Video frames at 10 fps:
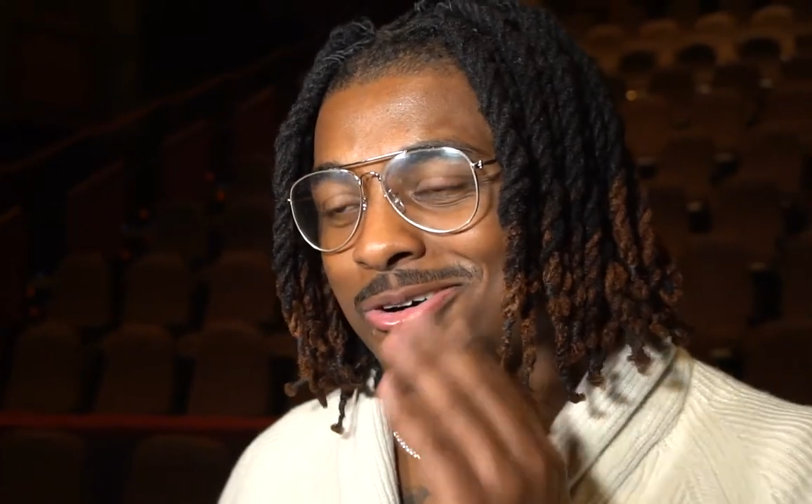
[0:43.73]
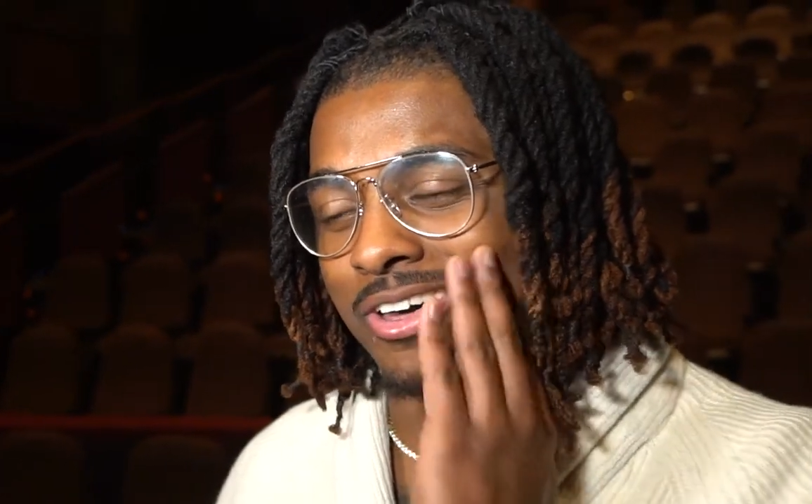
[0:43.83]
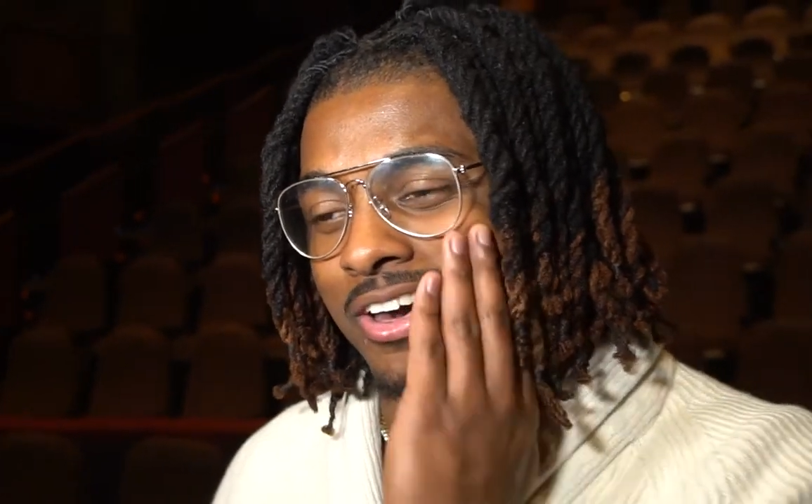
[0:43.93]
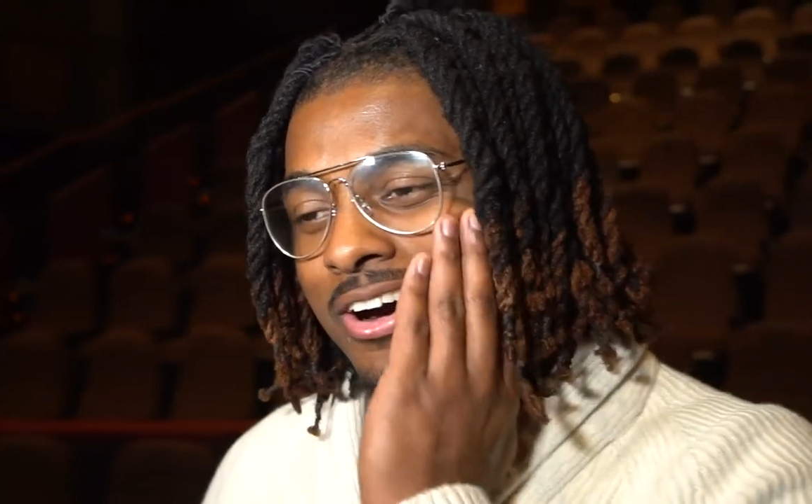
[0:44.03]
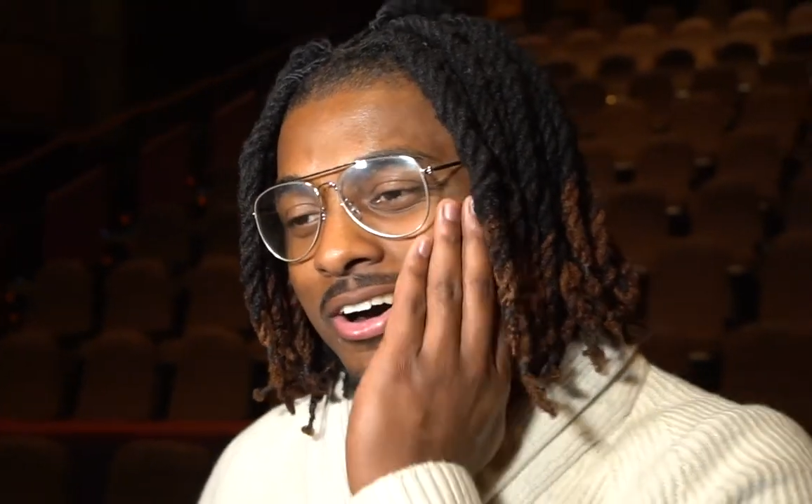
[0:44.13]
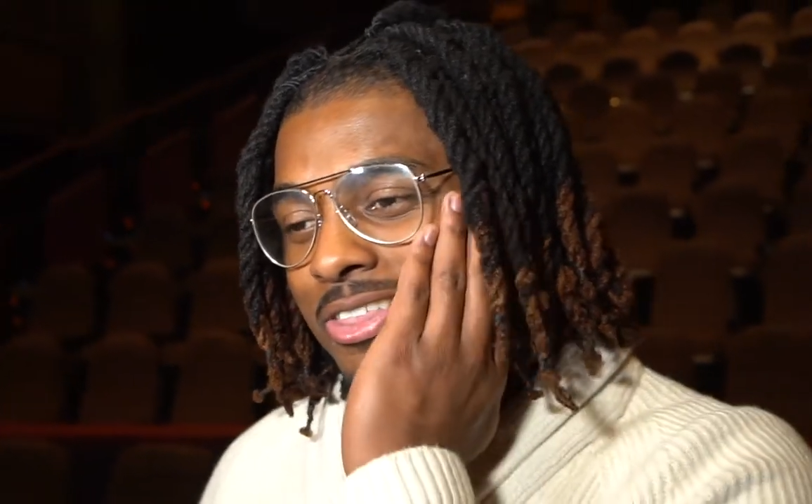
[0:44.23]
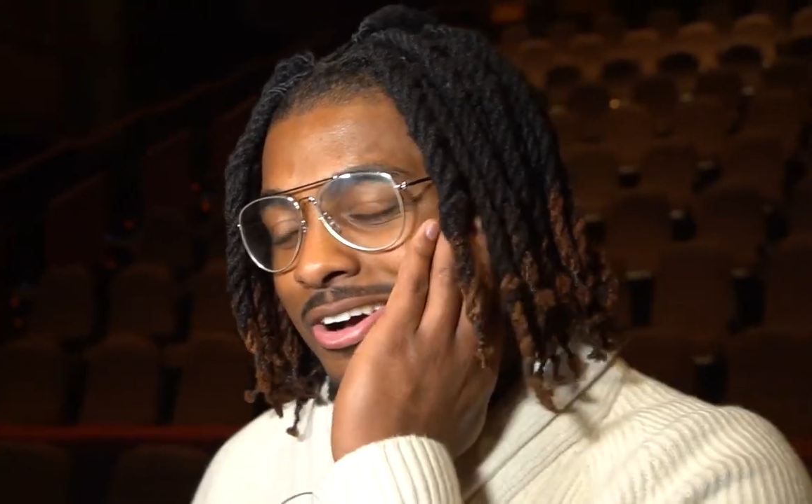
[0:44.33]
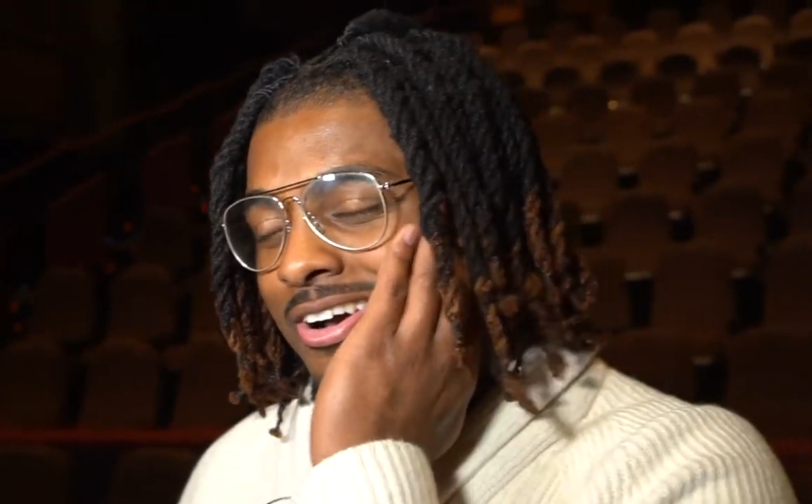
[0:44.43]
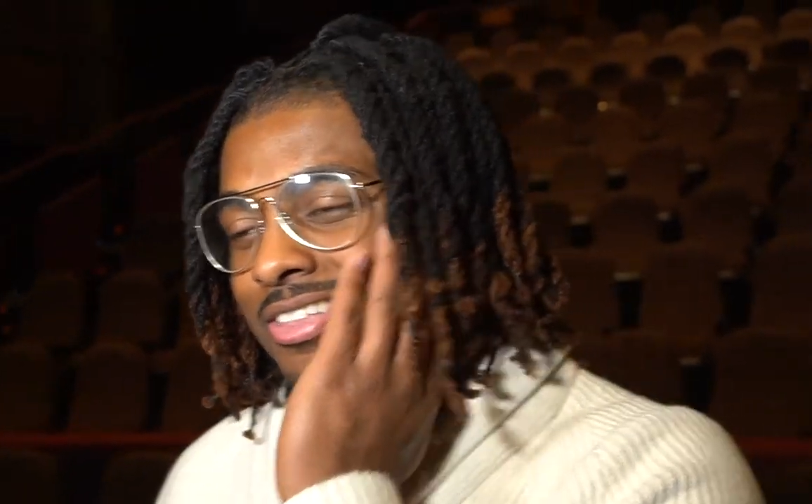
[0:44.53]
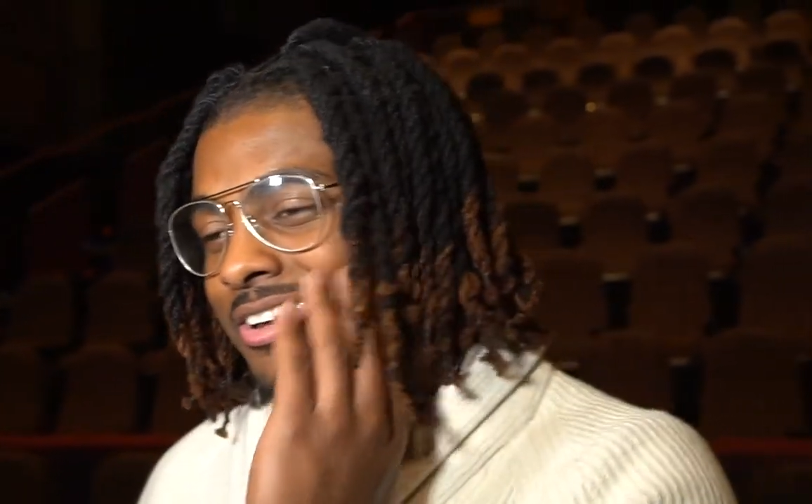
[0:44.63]
Uh,
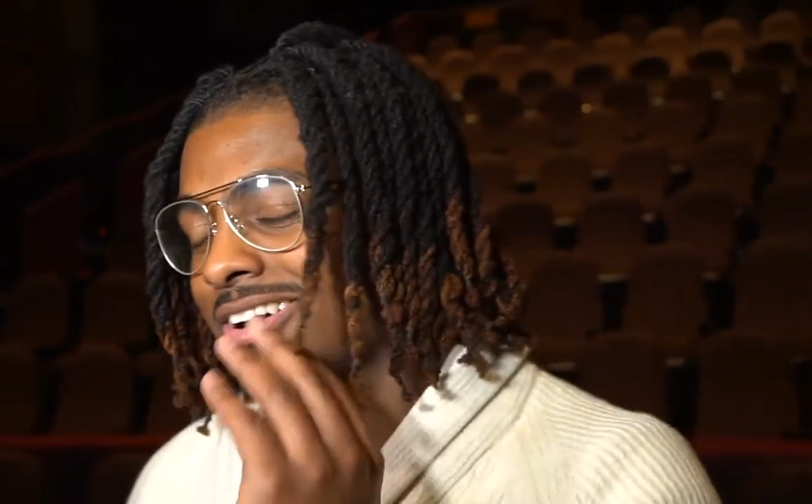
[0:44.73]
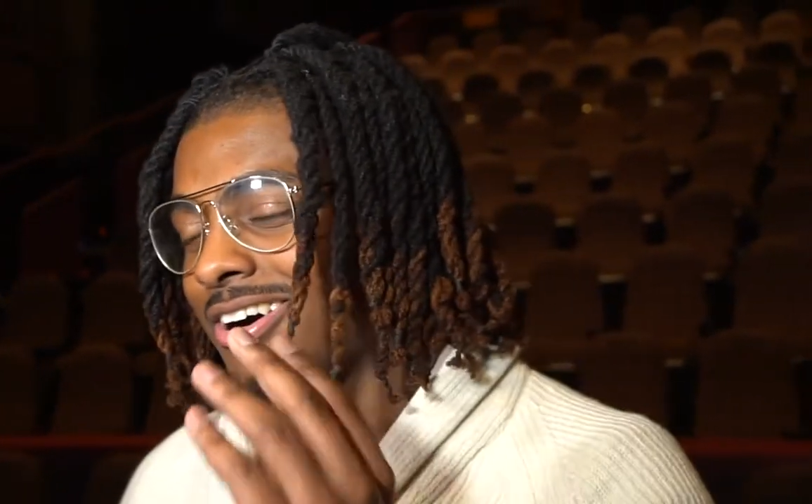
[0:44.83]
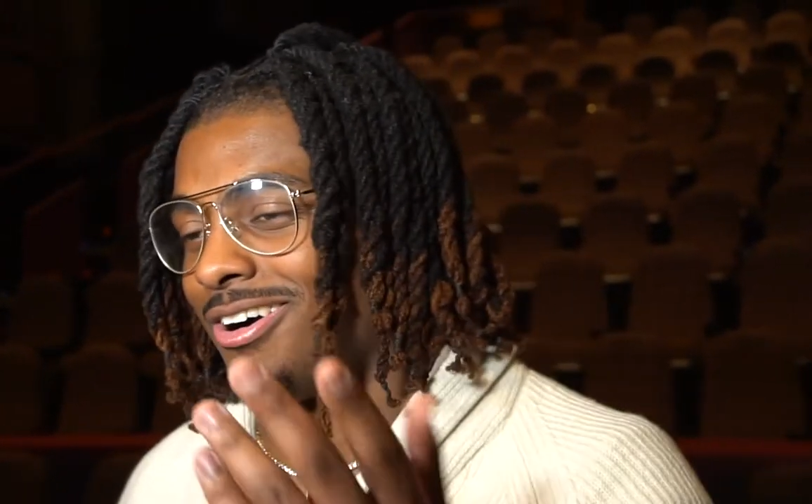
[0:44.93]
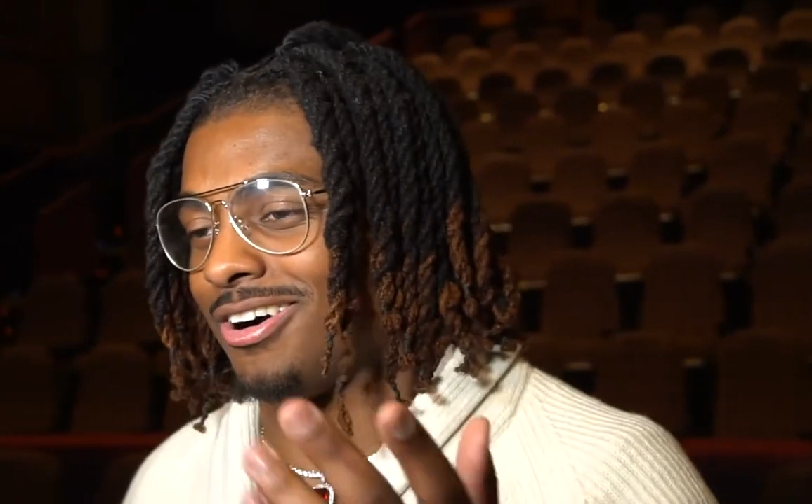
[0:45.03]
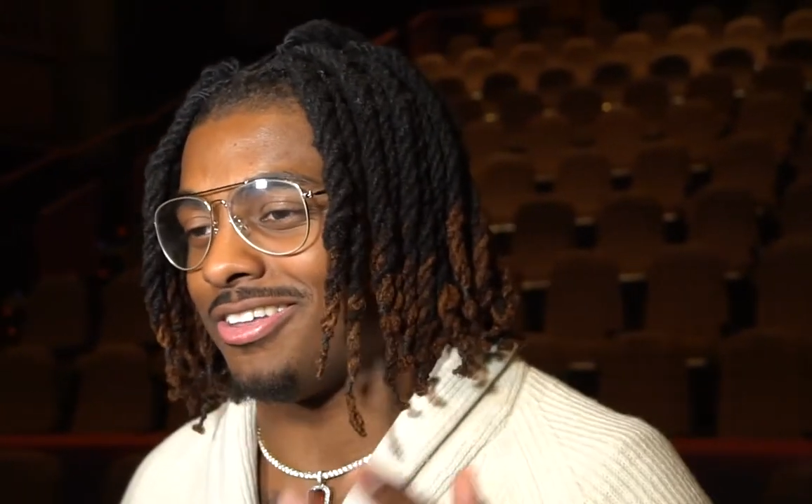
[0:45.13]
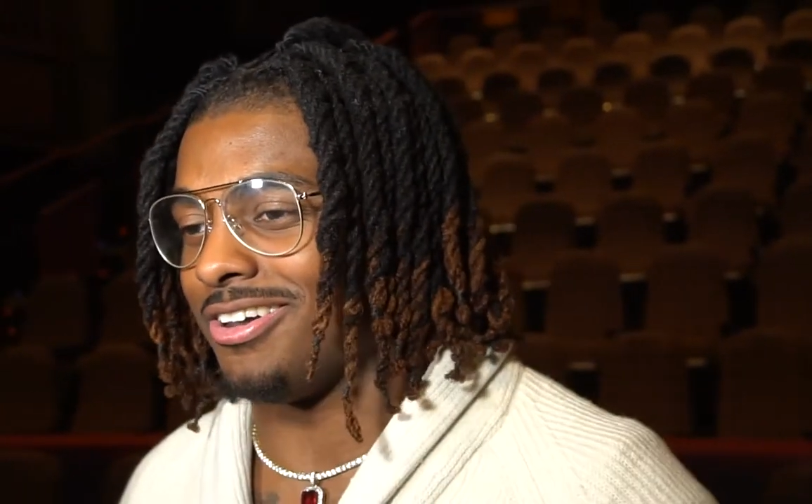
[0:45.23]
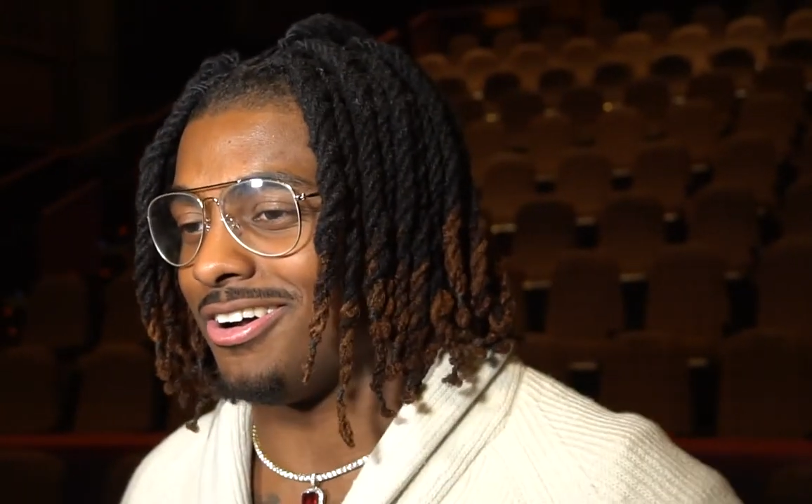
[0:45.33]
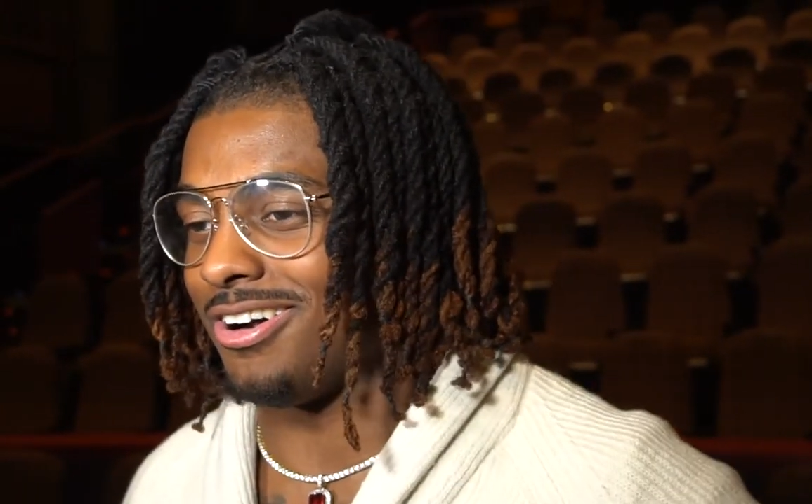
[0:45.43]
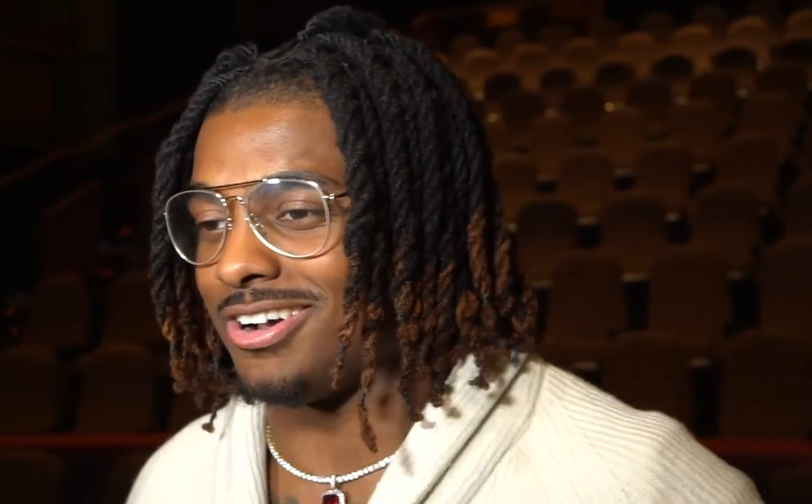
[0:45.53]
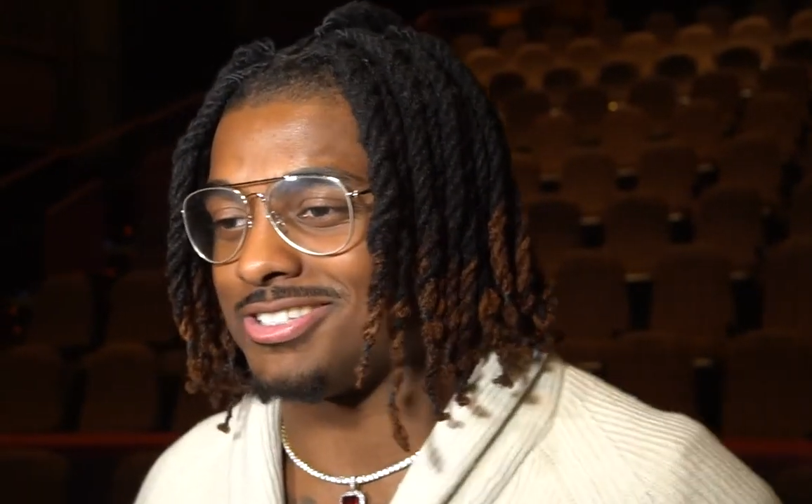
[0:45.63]
they're a, they're a hard they're a
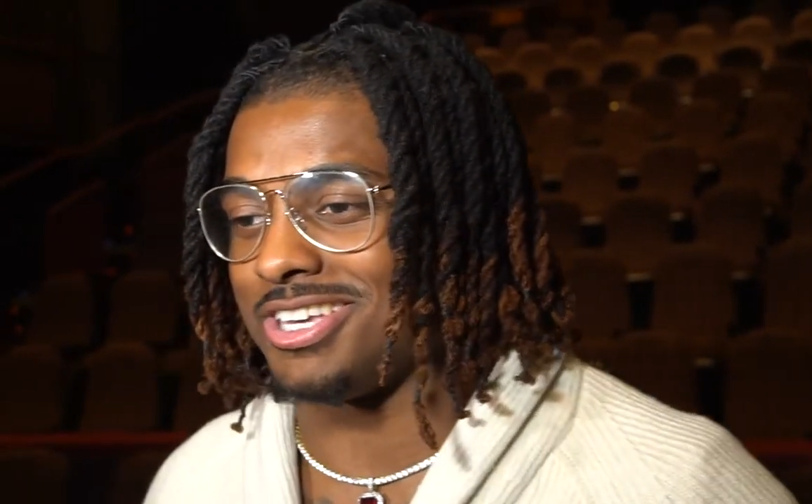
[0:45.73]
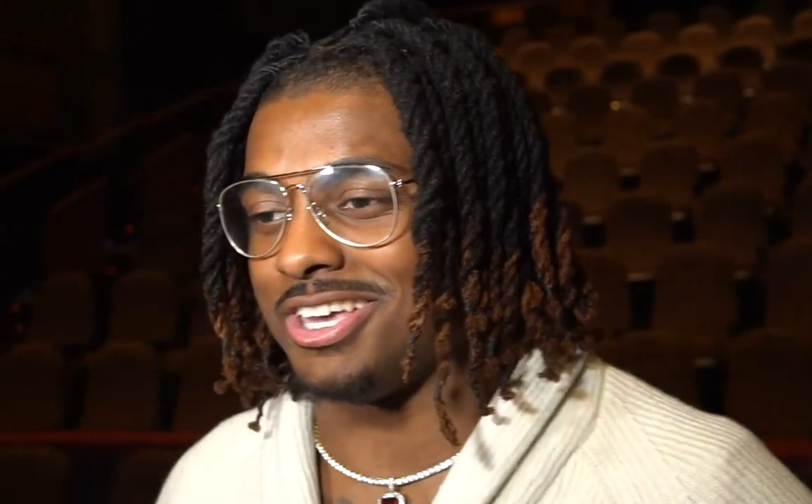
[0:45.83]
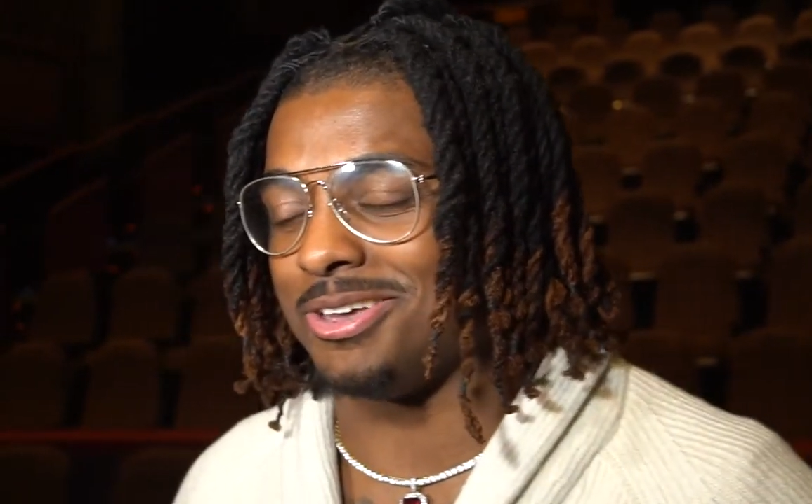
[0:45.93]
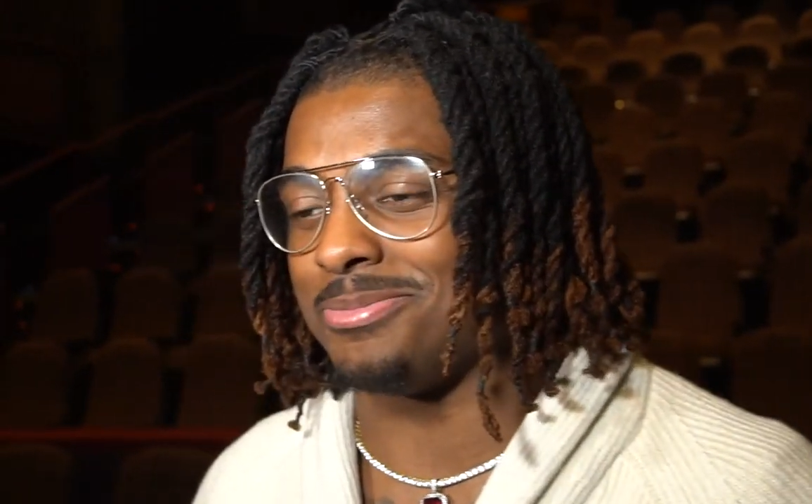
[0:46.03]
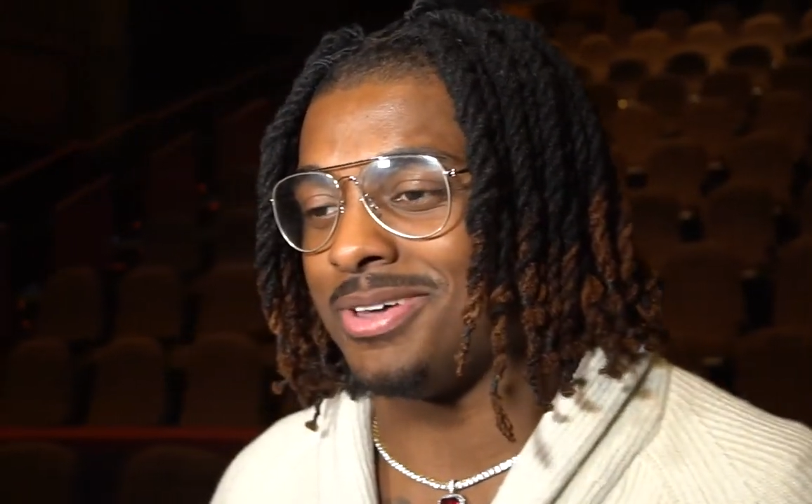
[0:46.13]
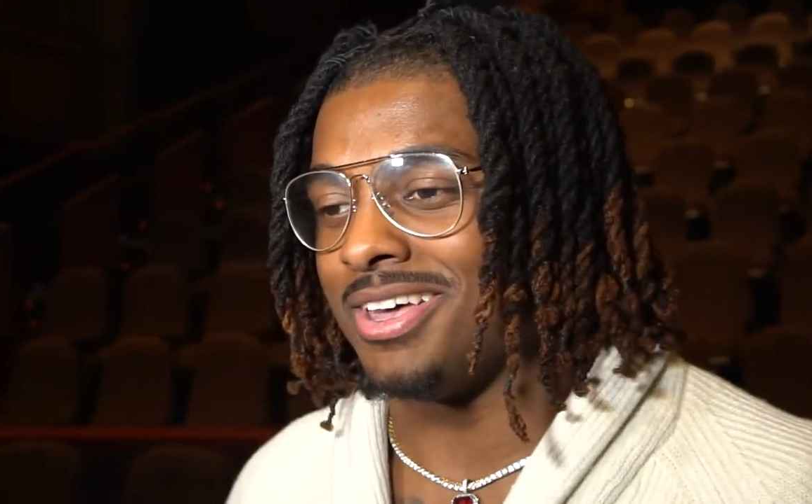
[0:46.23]
hard team.